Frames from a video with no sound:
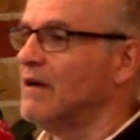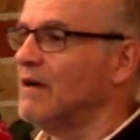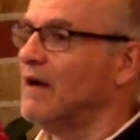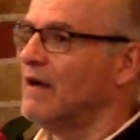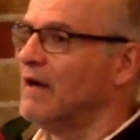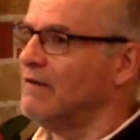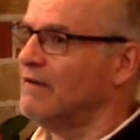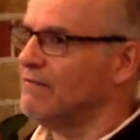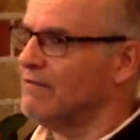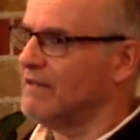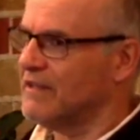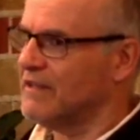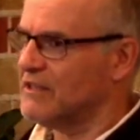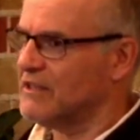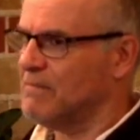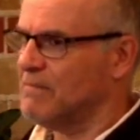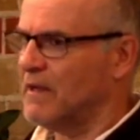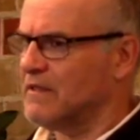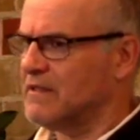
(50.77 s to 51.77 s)
hopefully
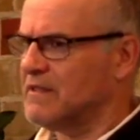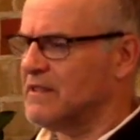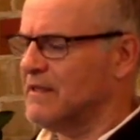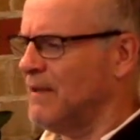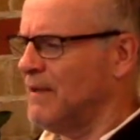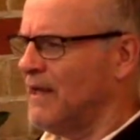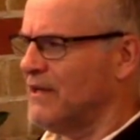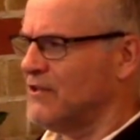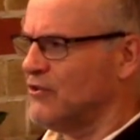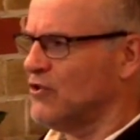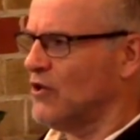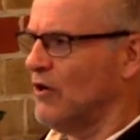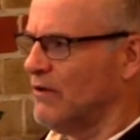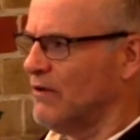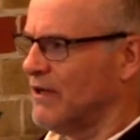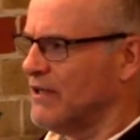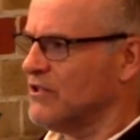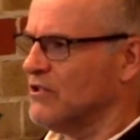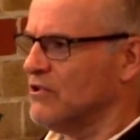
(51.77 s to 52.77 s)
this might stimulate you to go
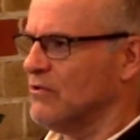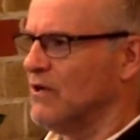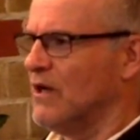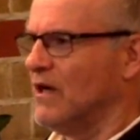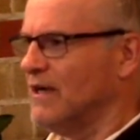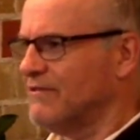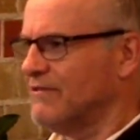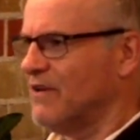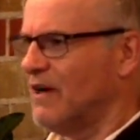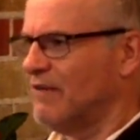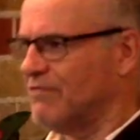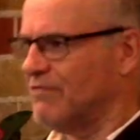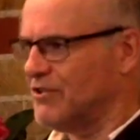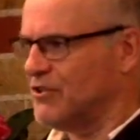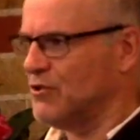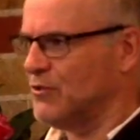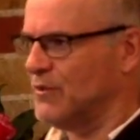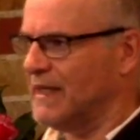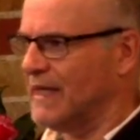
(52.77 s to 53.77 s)
and listen to it. I've
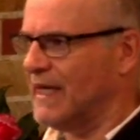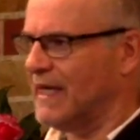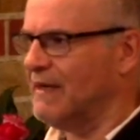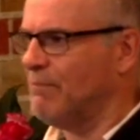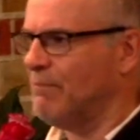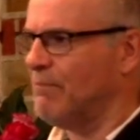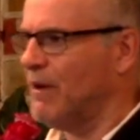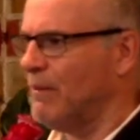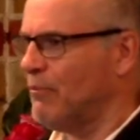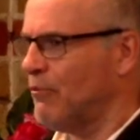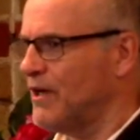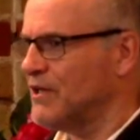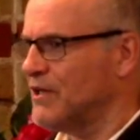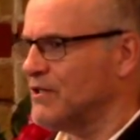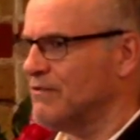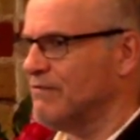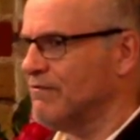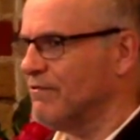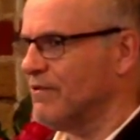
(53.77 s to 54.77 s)
listened to it again in
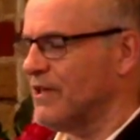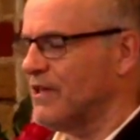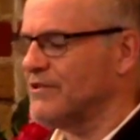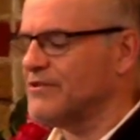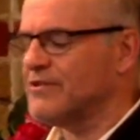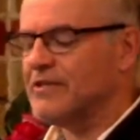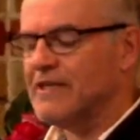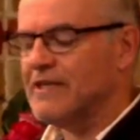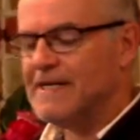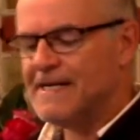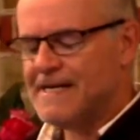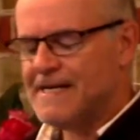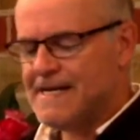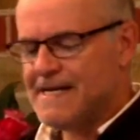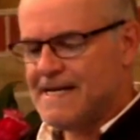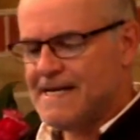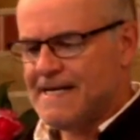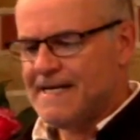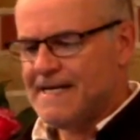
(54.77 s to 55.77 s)
preparation for this.
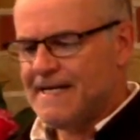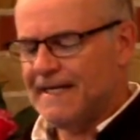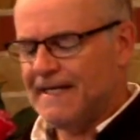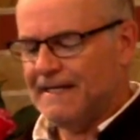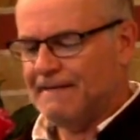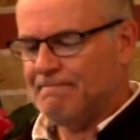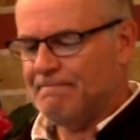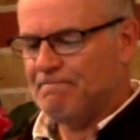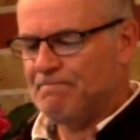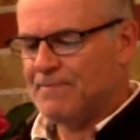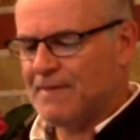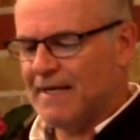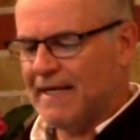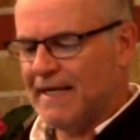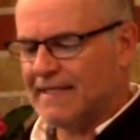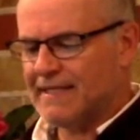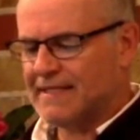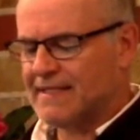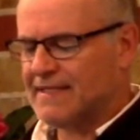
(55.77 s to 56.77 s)

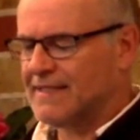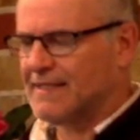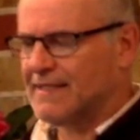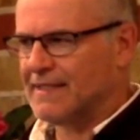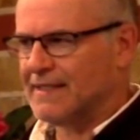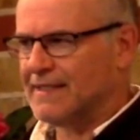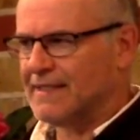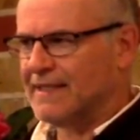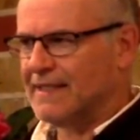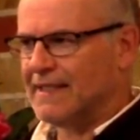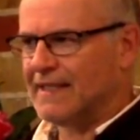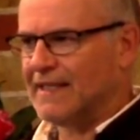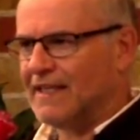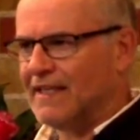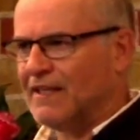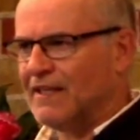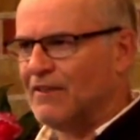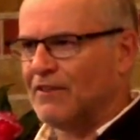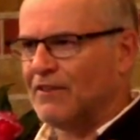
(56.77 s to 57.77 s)
And
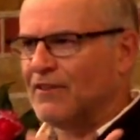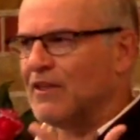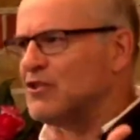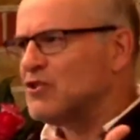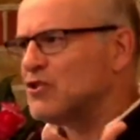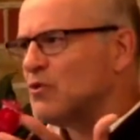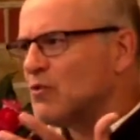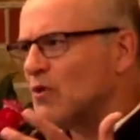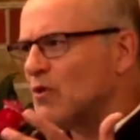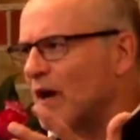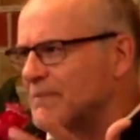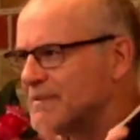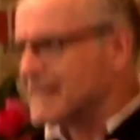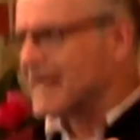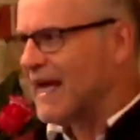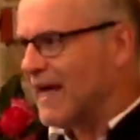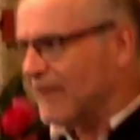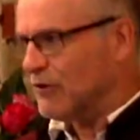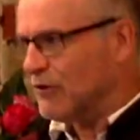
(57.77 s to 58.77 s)
these two come
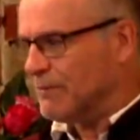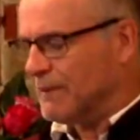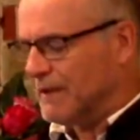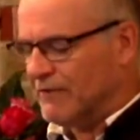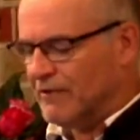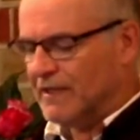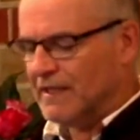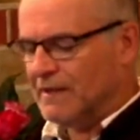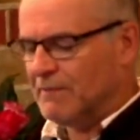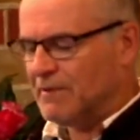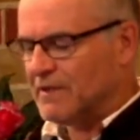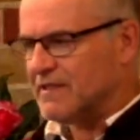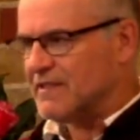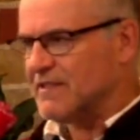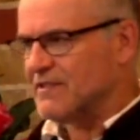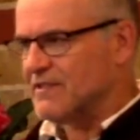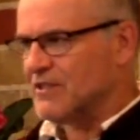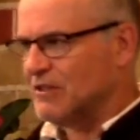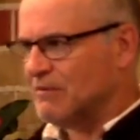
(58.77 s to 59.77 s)
together a bit, really, but
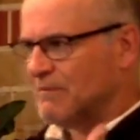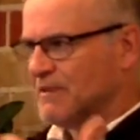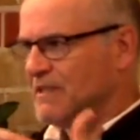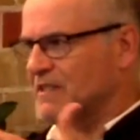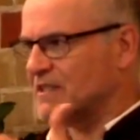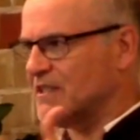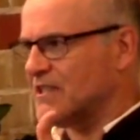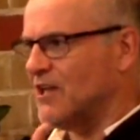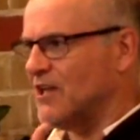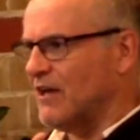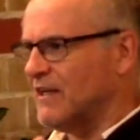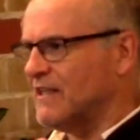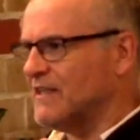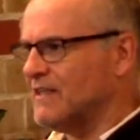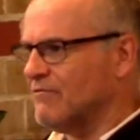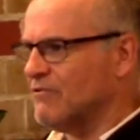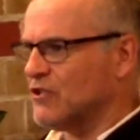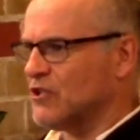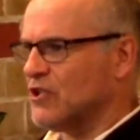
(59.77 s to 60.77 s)
this is a slightly
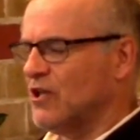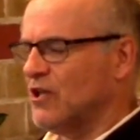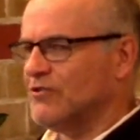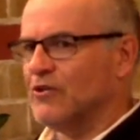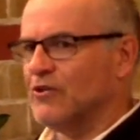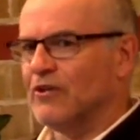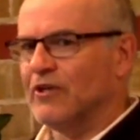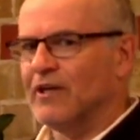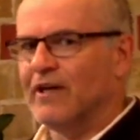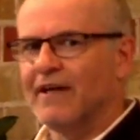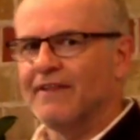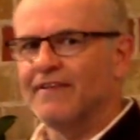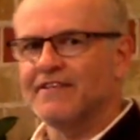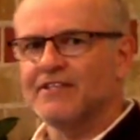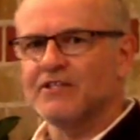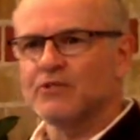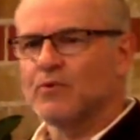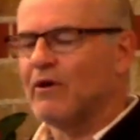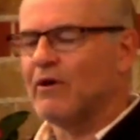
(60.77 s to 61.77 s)
different slant on it. And
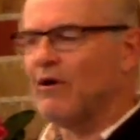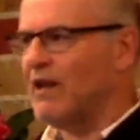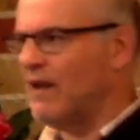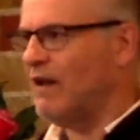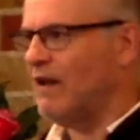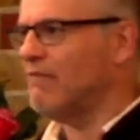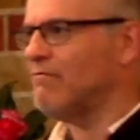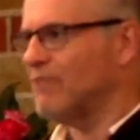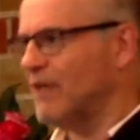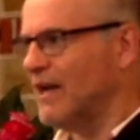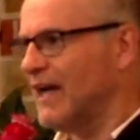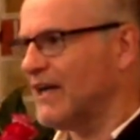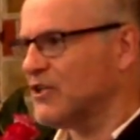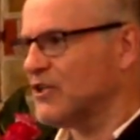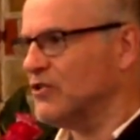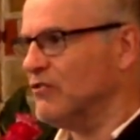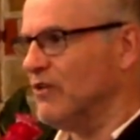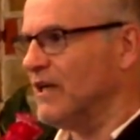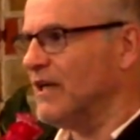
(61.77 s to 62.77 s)
this is where I love the
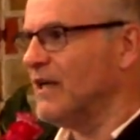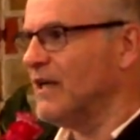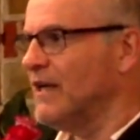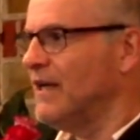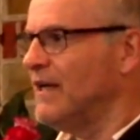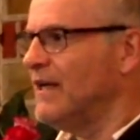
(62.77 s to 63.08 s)
lectionary,